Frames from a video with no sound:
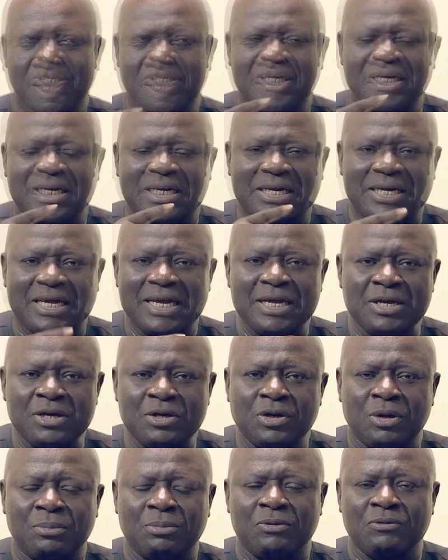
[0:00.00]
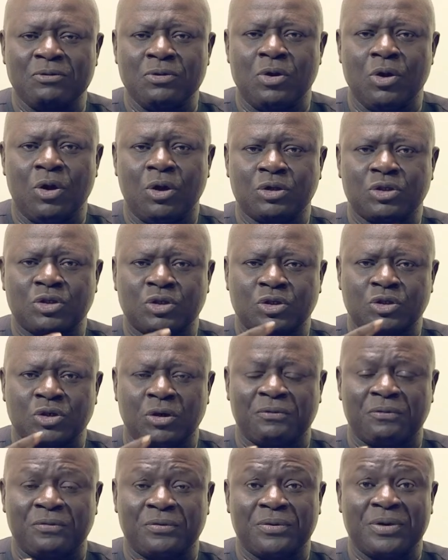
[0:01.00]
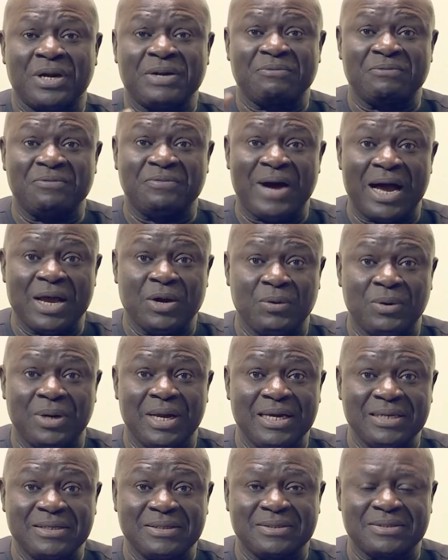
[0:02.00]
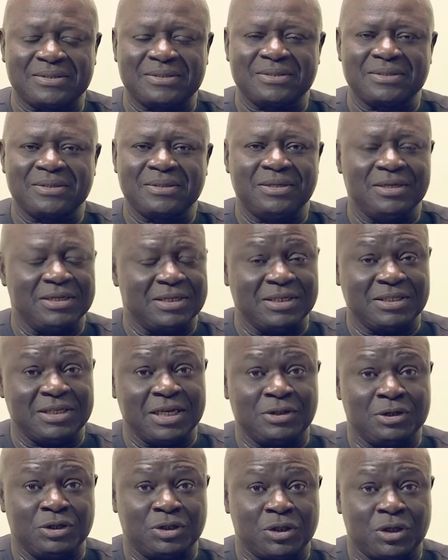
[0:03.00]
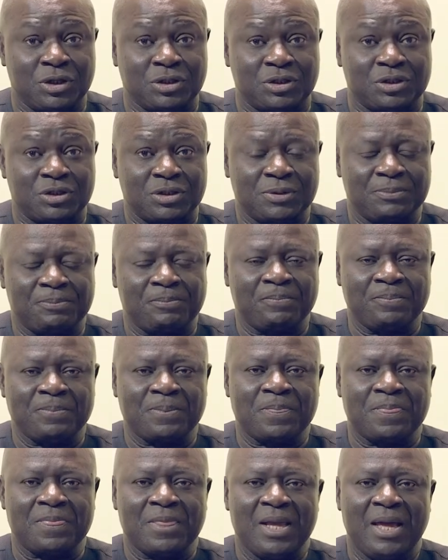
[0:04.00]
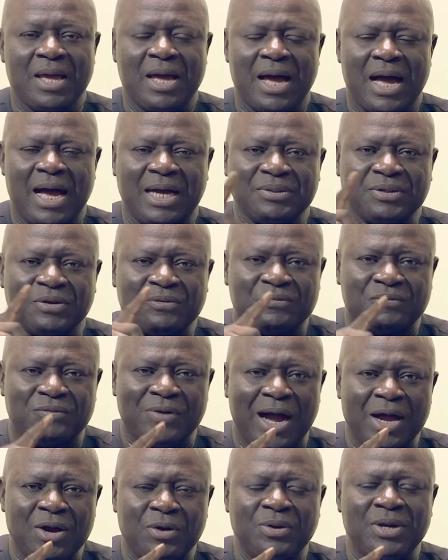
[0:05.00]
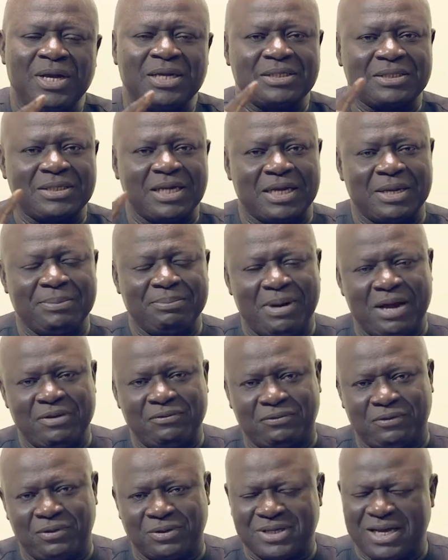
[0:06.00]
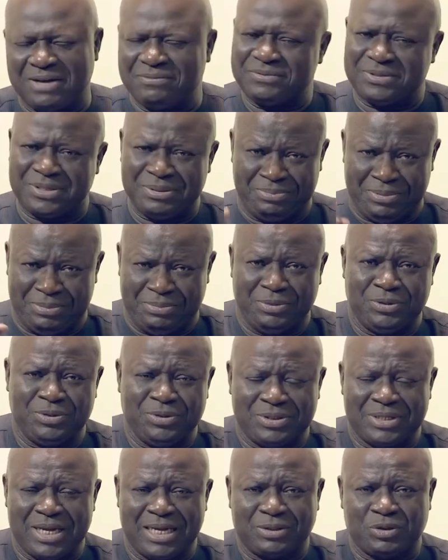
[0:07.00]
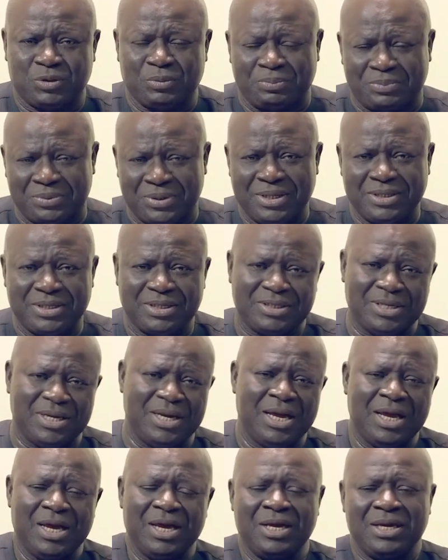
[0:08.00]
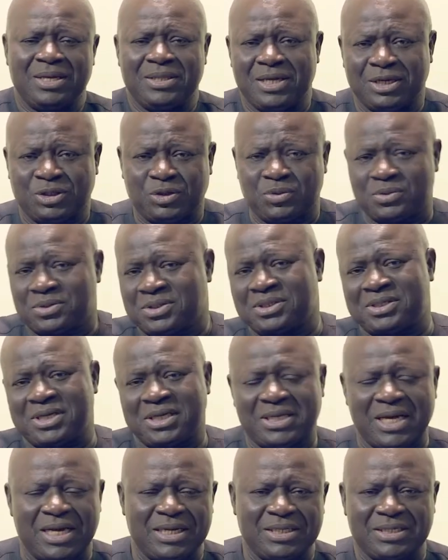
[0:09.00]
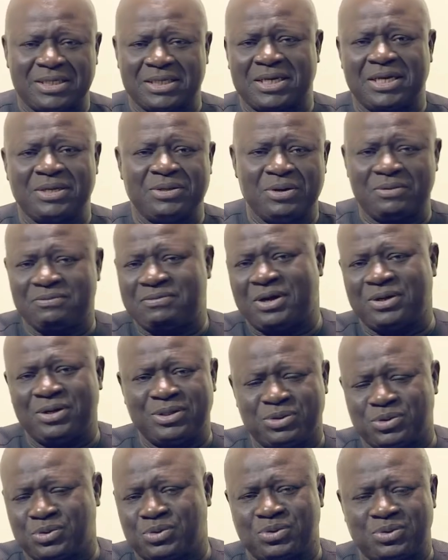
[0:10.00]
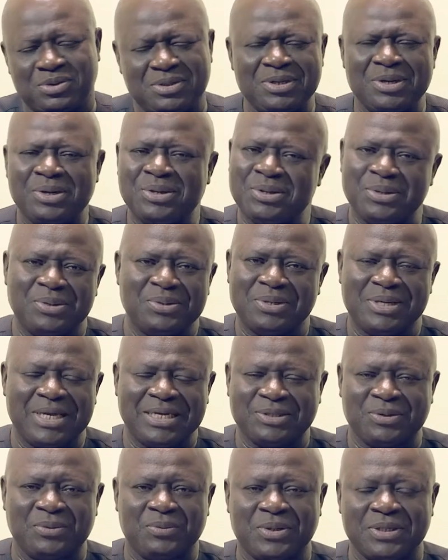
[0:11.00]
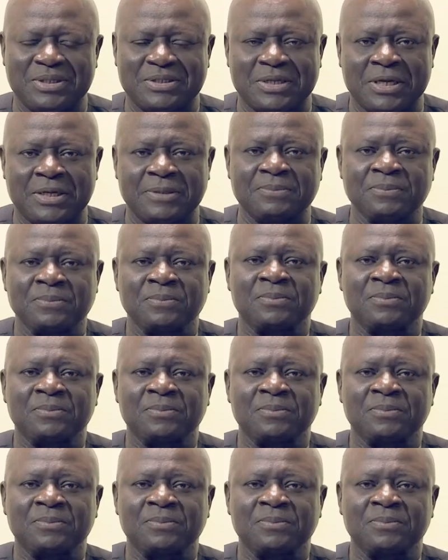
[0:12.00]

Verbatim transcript: The kingdom of God suffered violence. It didn't say the church. And the violent take it by force. I've seen people use that to pray. They say, They're shooting Satan is the kingdom of violence. No, no, no. That's not what it's saying.